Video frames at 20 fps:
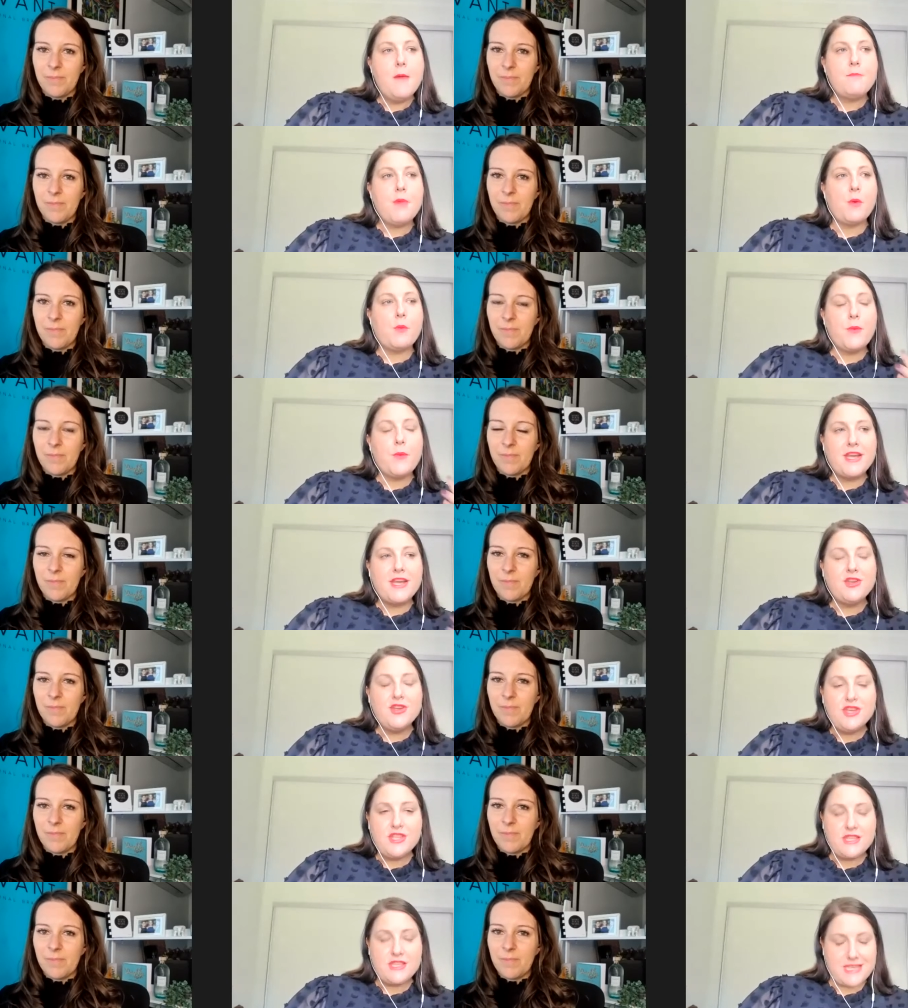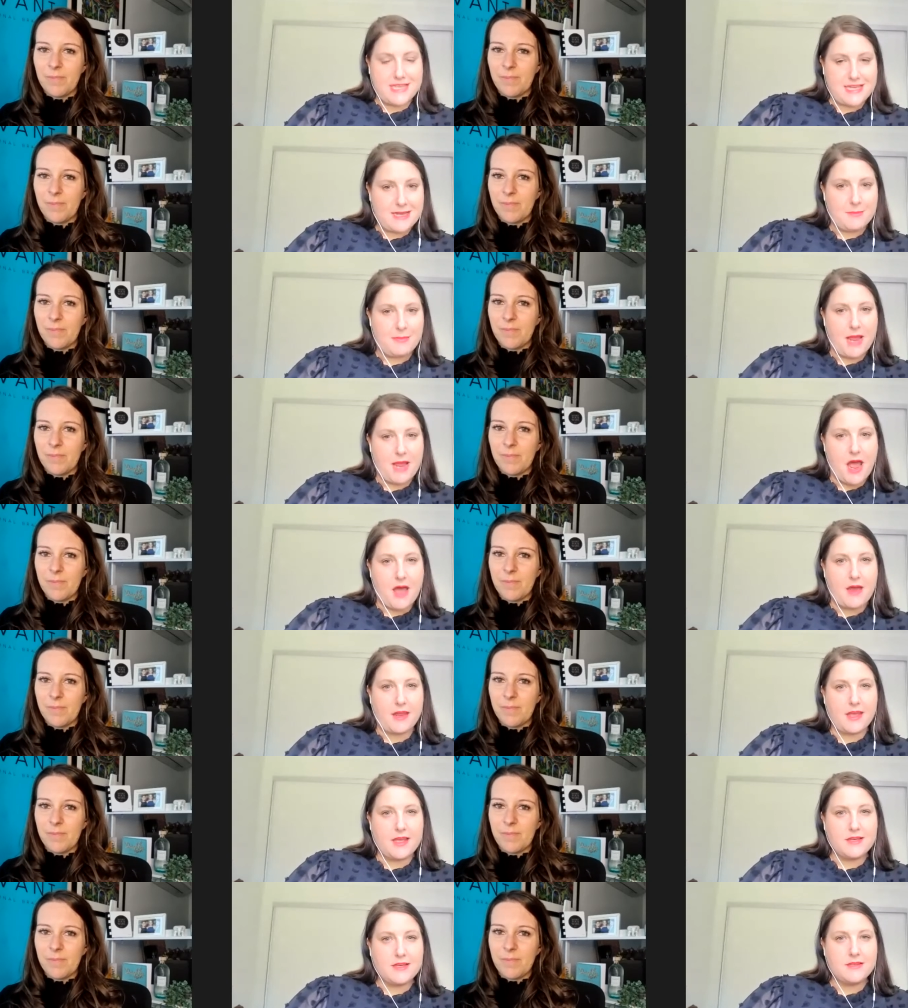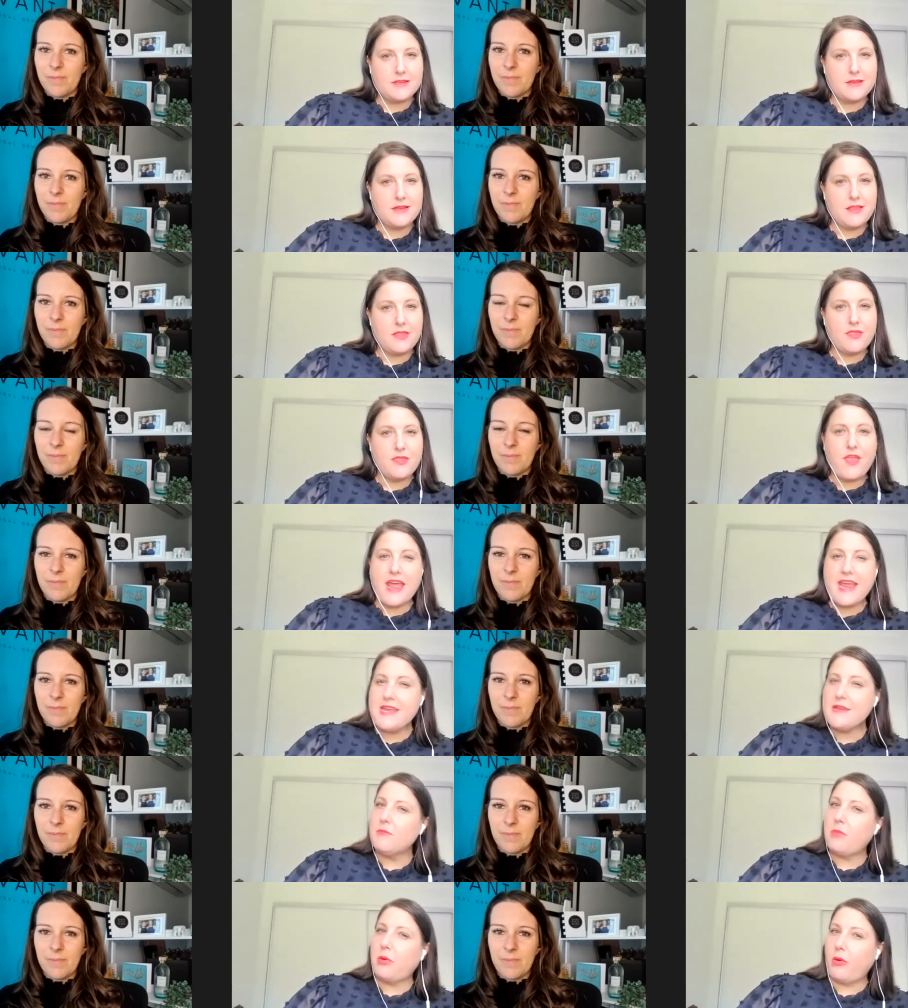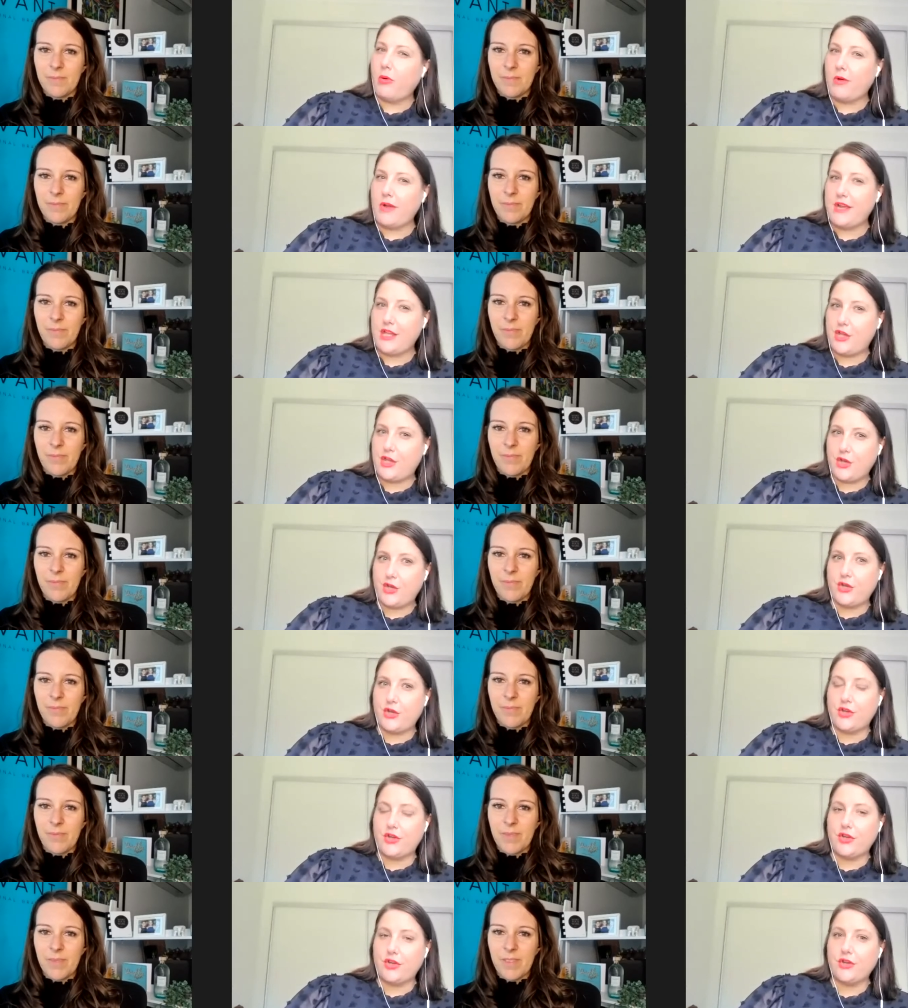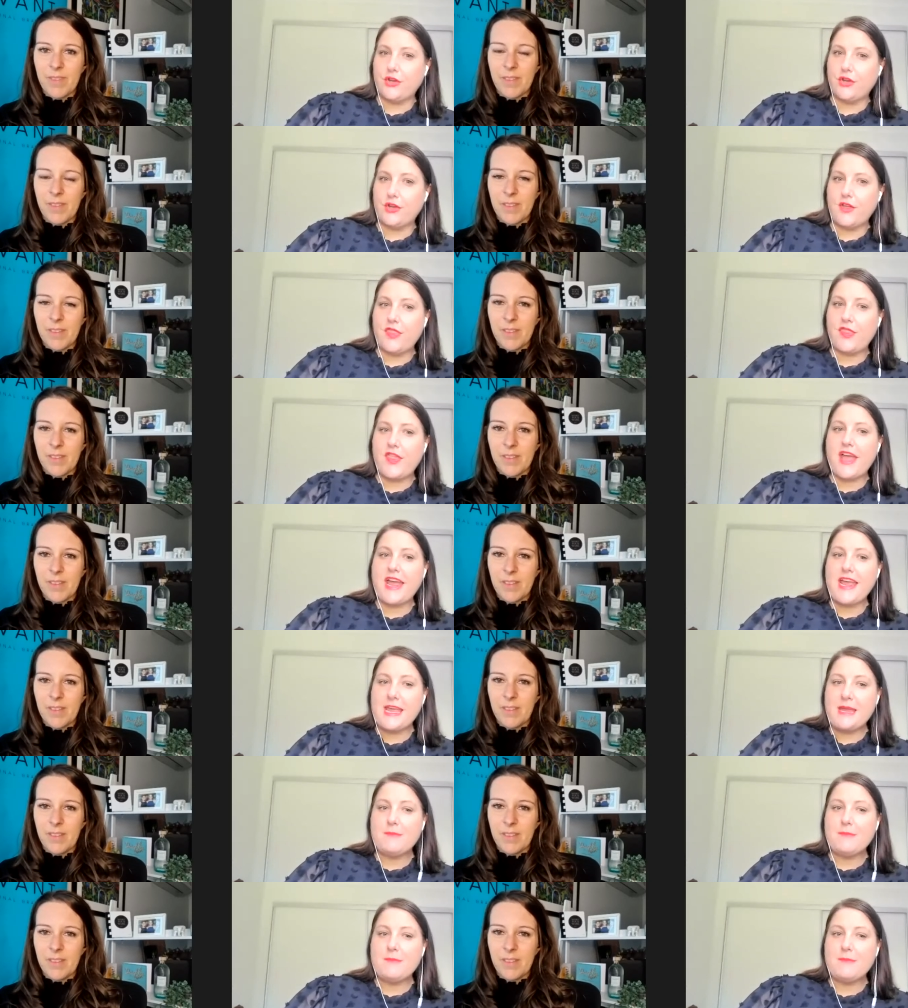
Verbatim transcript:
Speaker 1: But when you think about it, they employ you. They